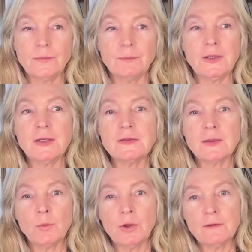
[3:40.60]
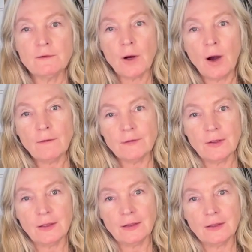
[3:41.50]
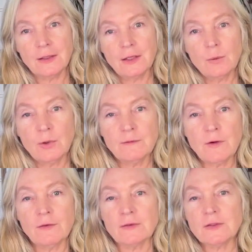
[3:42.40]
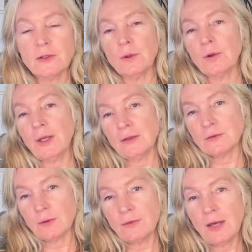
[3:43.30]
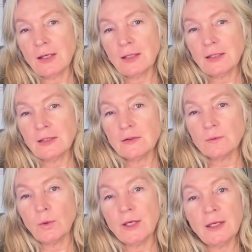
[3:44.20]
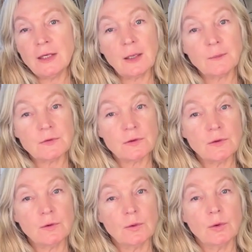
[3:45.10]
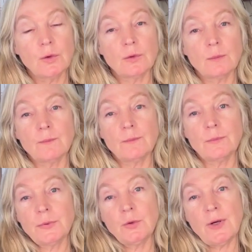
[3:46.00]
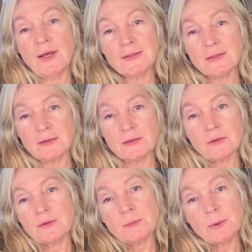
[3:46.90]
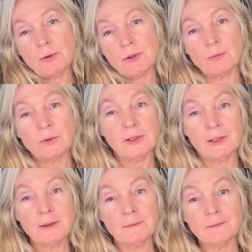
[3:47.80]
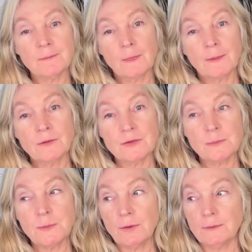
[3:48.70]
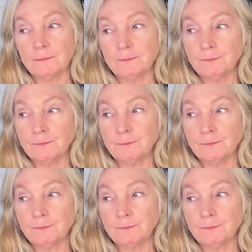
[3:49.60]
because we're evolving. So, okay, so that is waking up to your pure essence, to spirit, really, to spirit,